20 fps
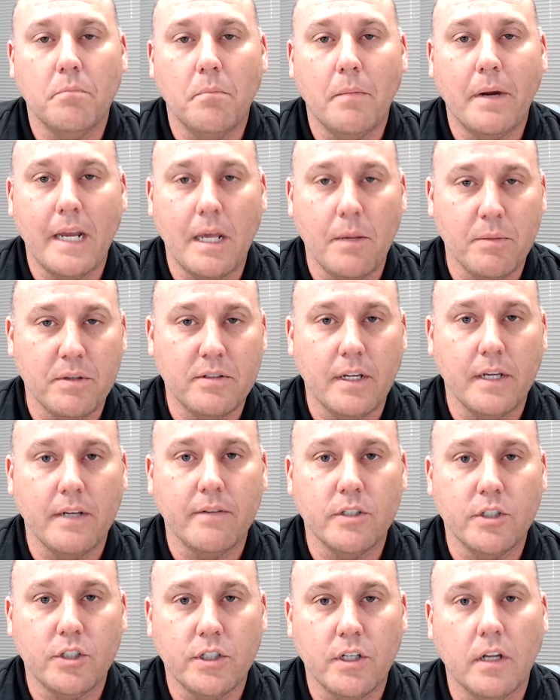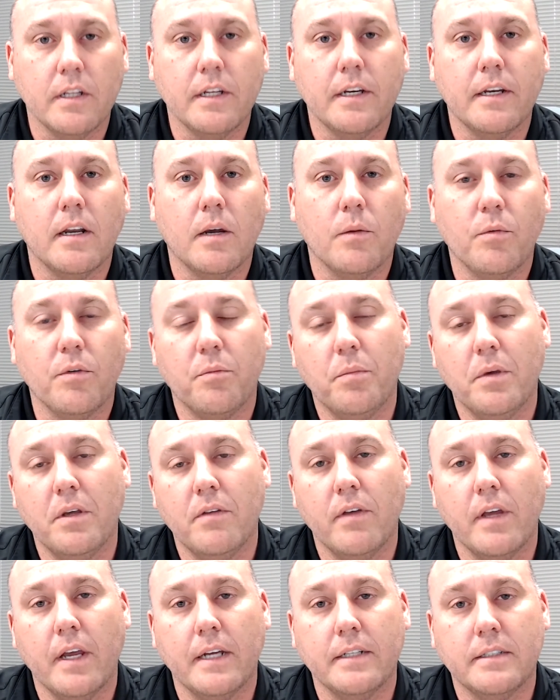my name is David Shelley and I'm with
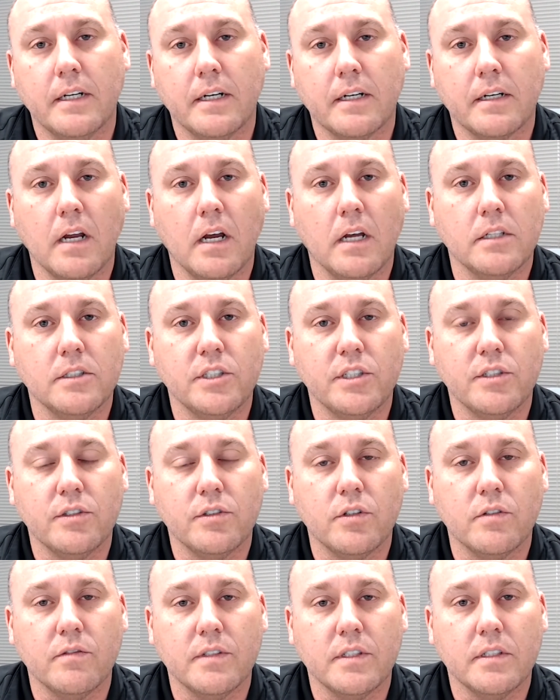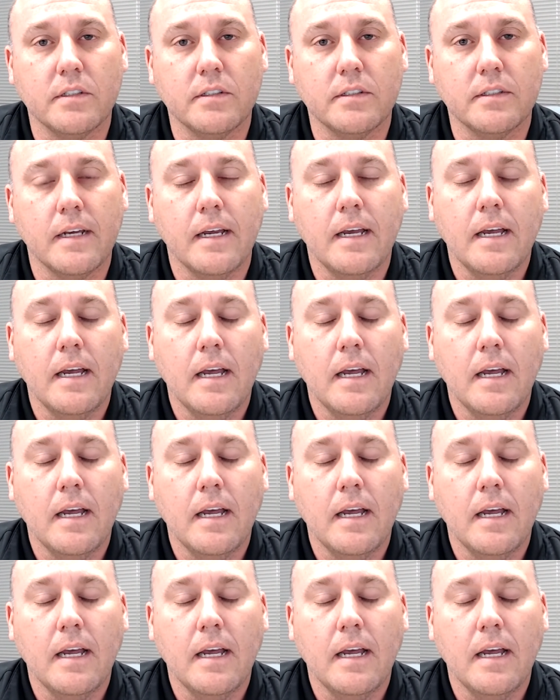BBA Technology Services.